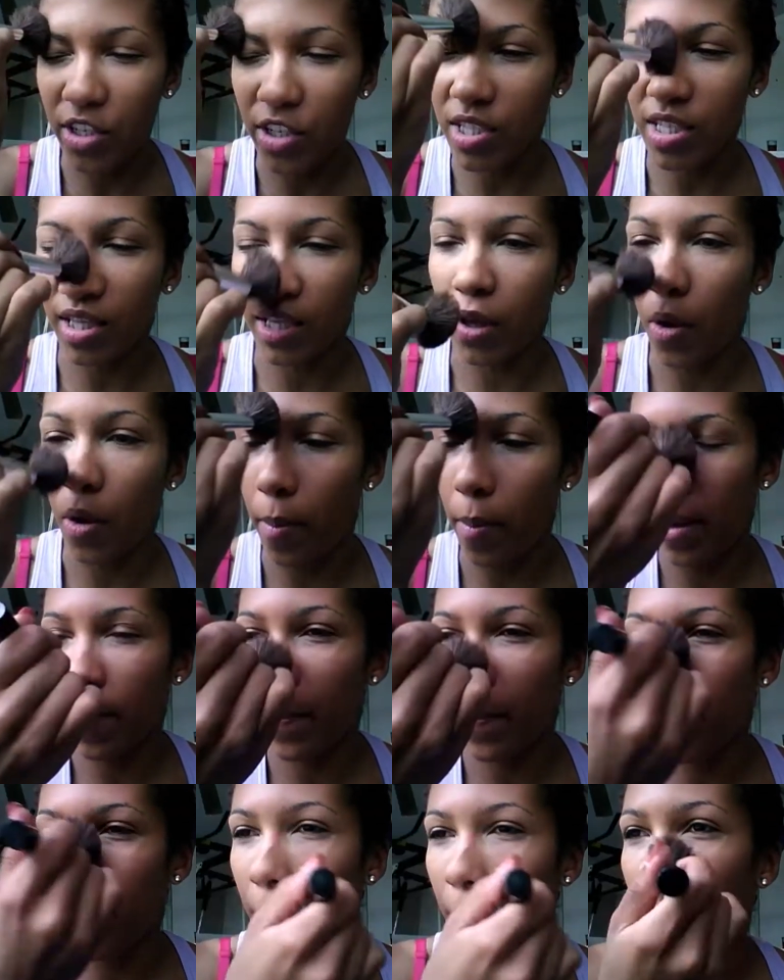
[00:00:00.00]
just a little bit.
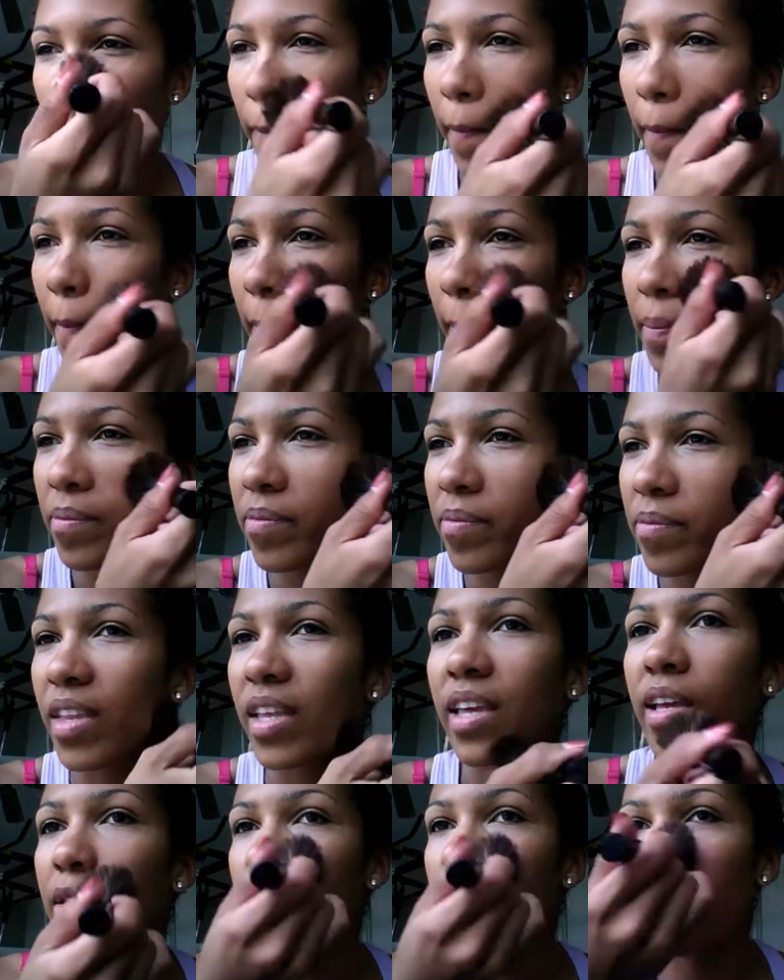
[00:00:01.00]

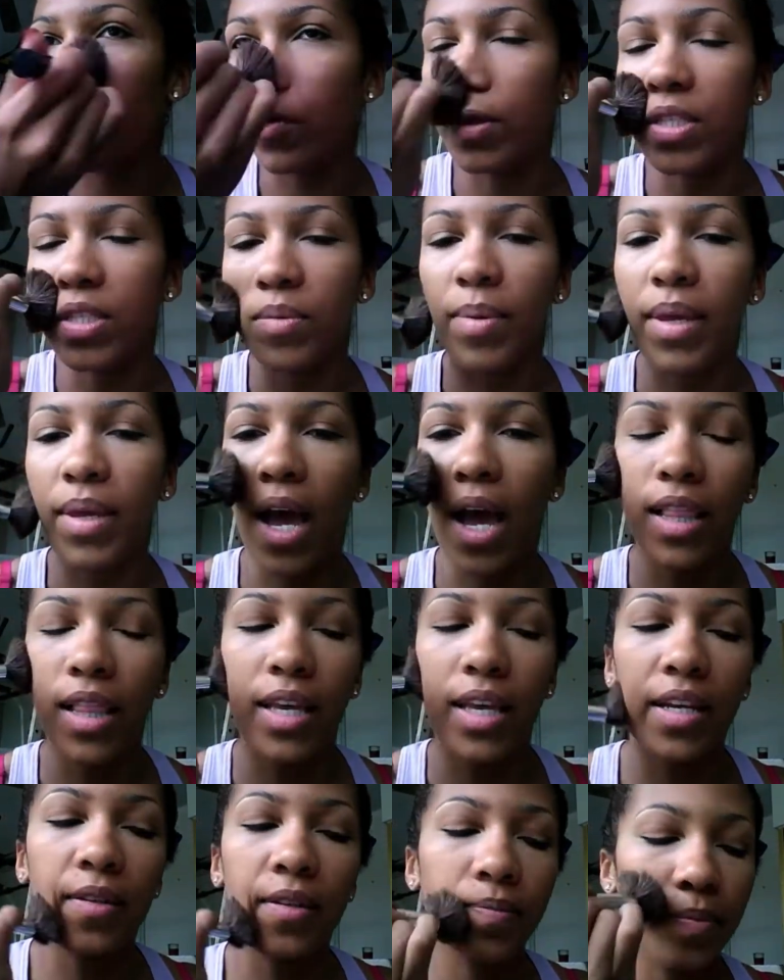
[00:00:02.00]
Like it for it to be
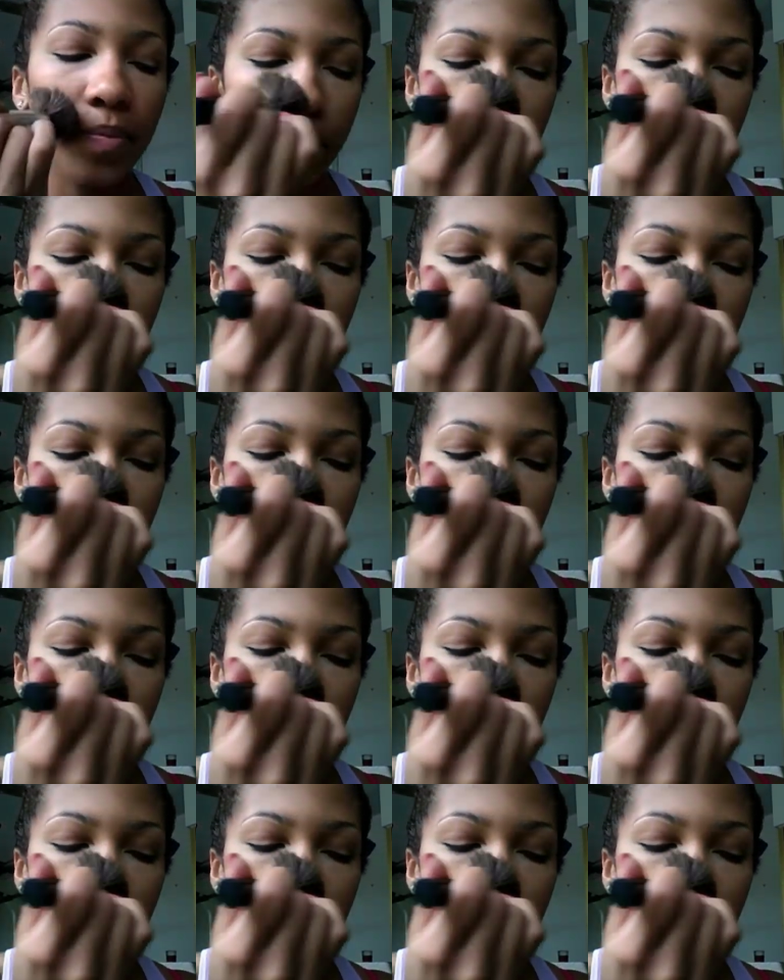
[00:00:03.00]
highlighted.